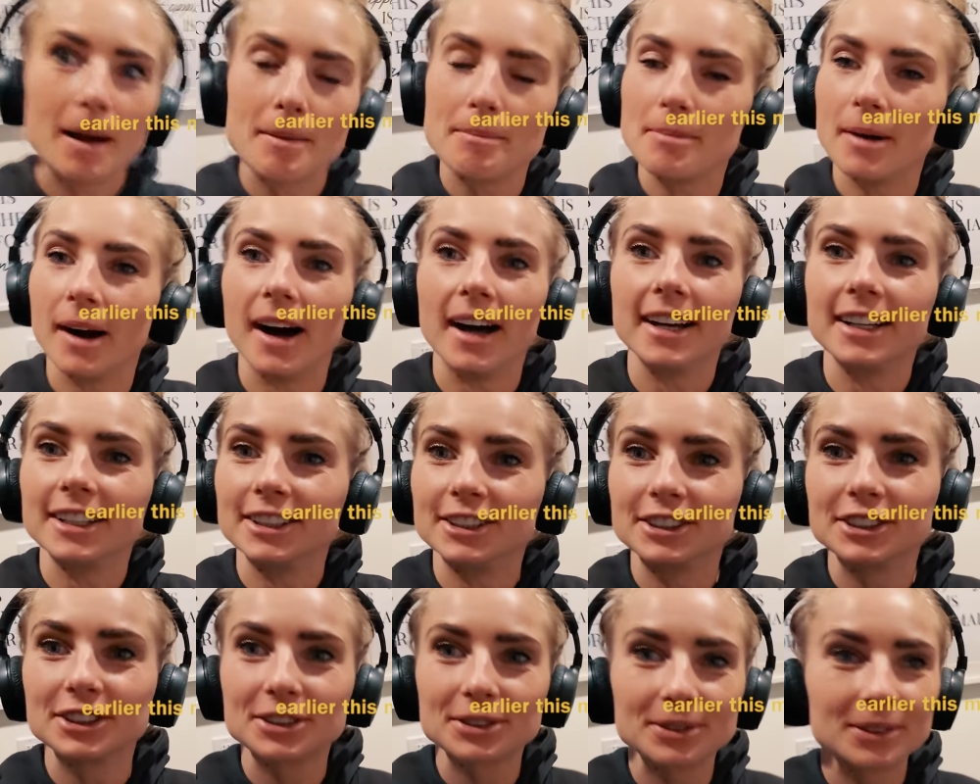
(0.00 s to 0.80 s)
body
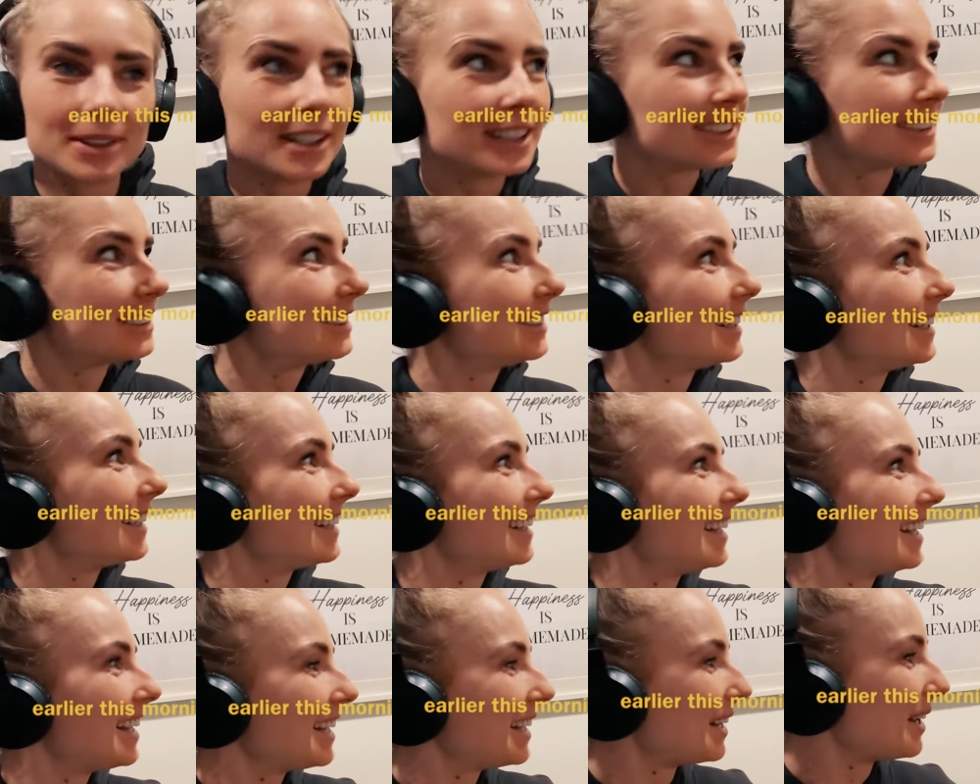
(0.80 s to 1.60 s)
just wants to
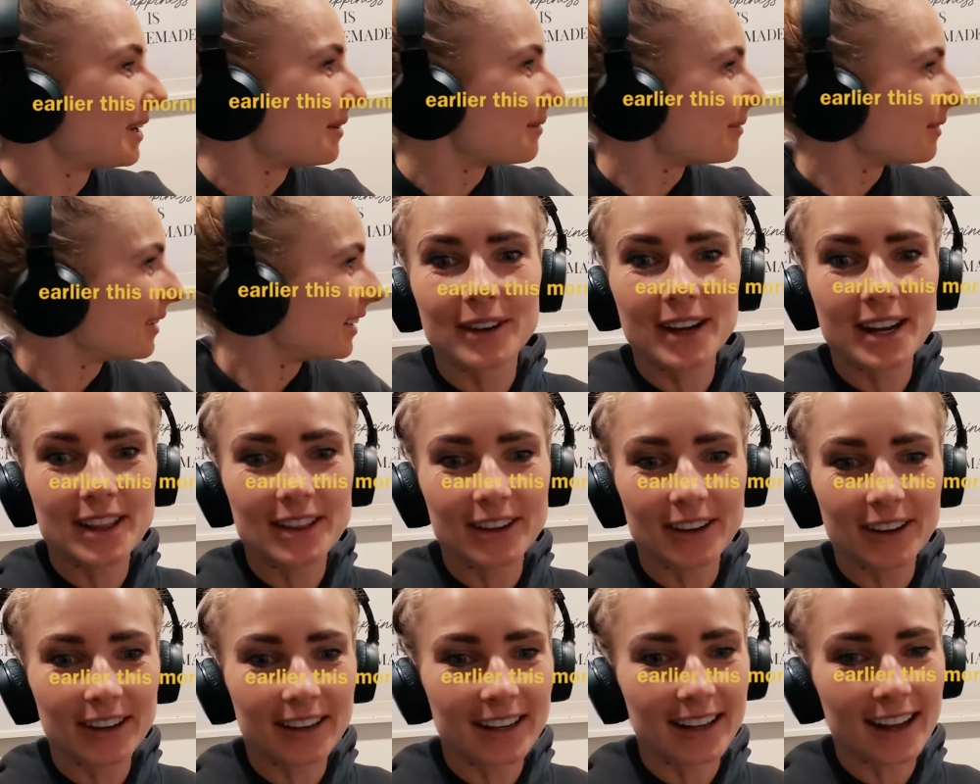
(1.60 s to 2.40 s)
get up very
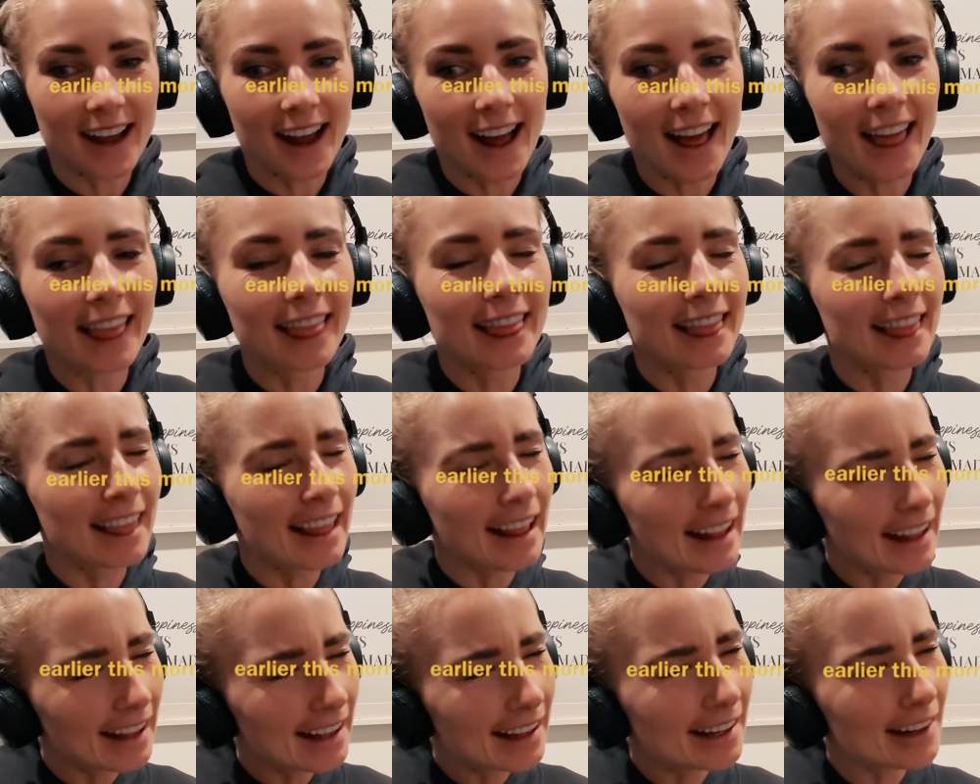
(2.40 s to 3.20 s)
dirty. I think
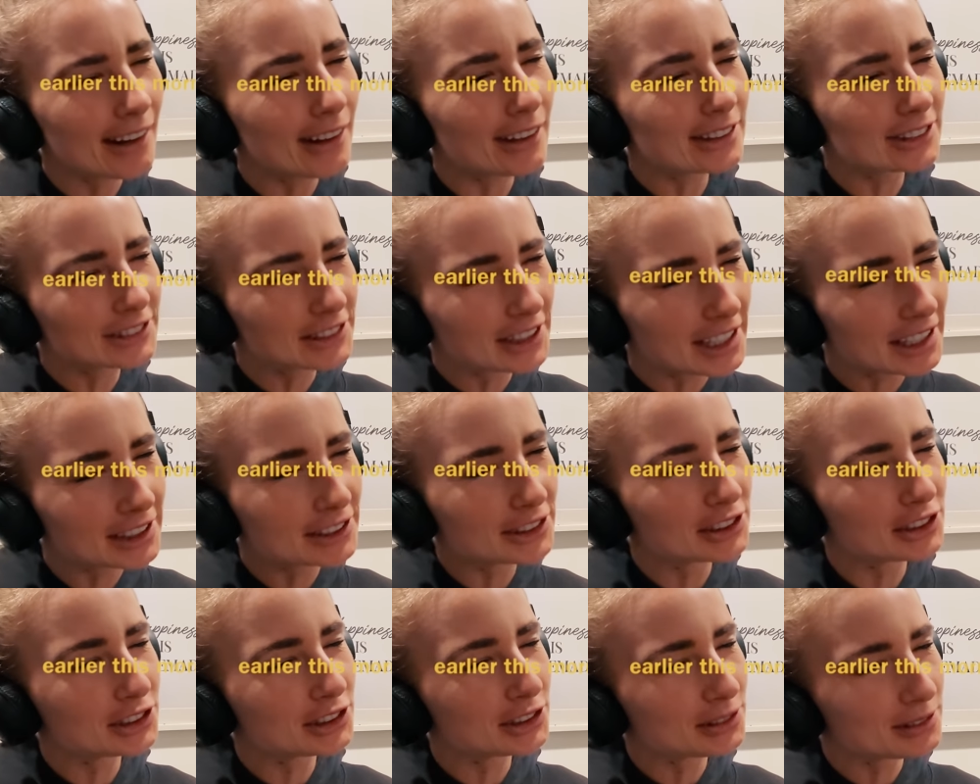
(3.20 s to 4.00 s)
it also has to
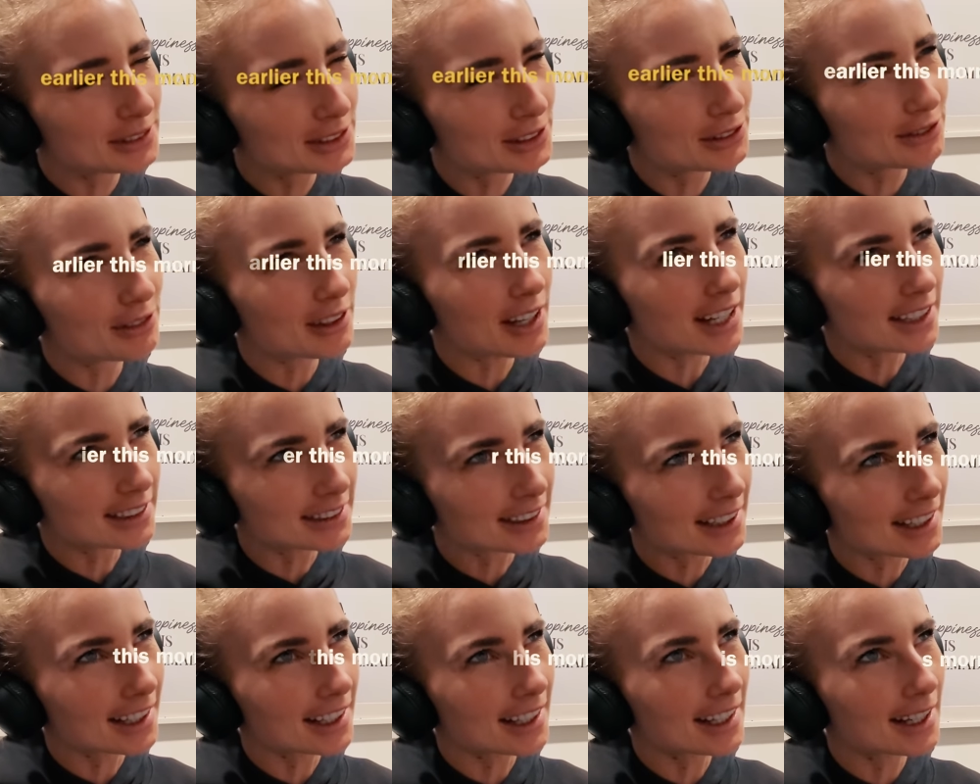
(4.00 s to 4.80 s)
do with the fact that I
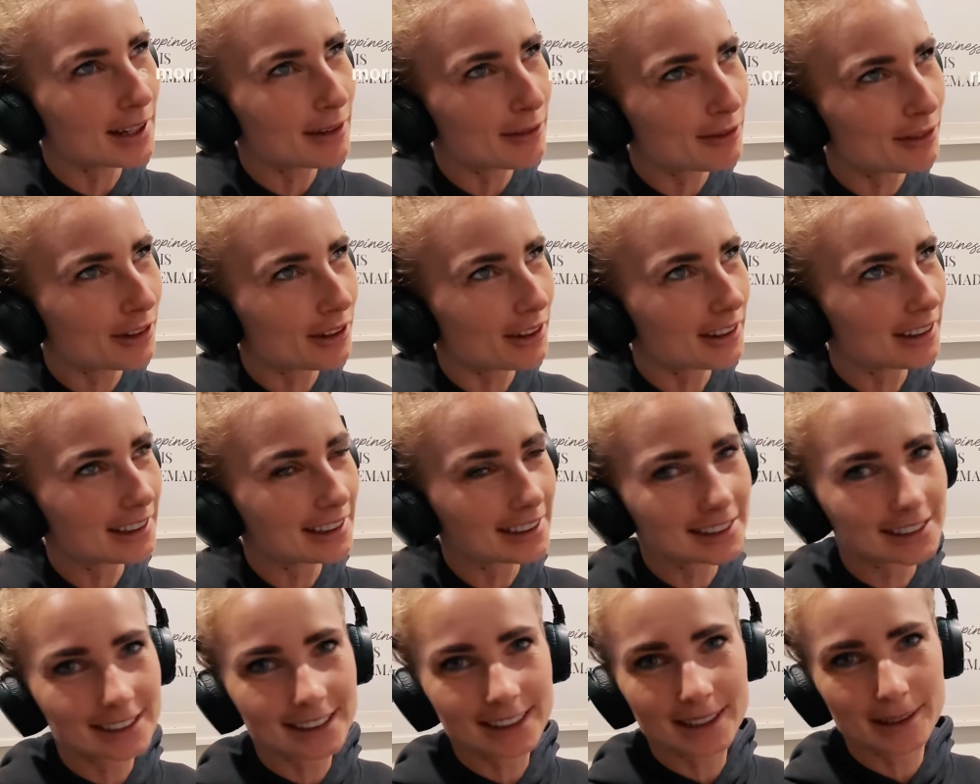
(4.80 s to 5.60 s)
keep falling
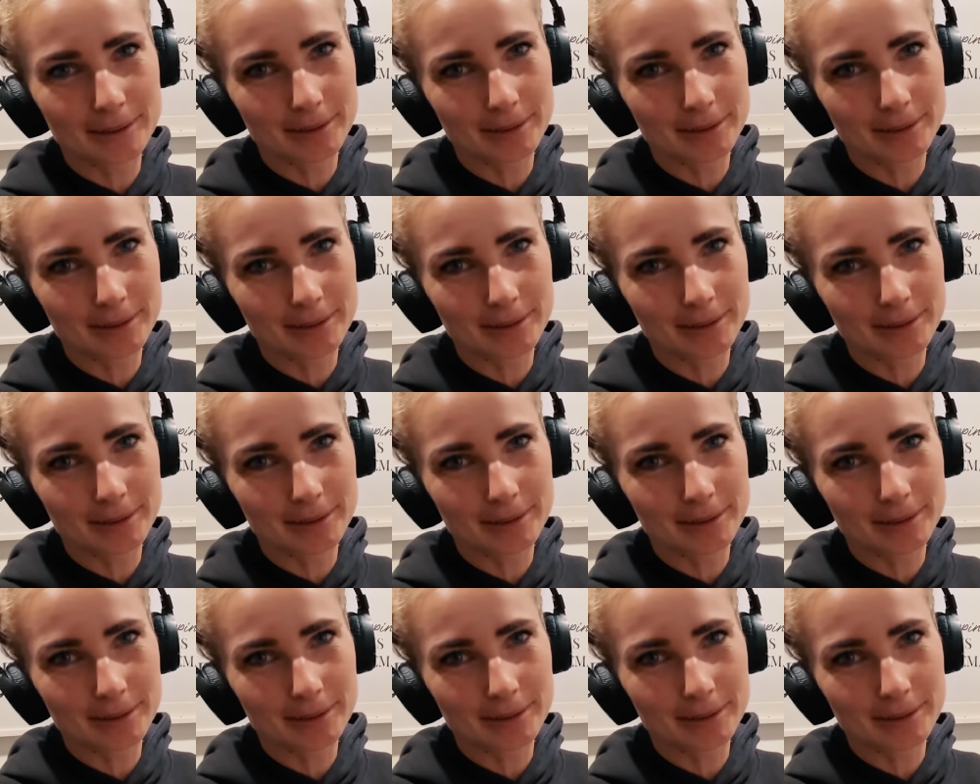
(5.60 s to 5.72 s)
asleep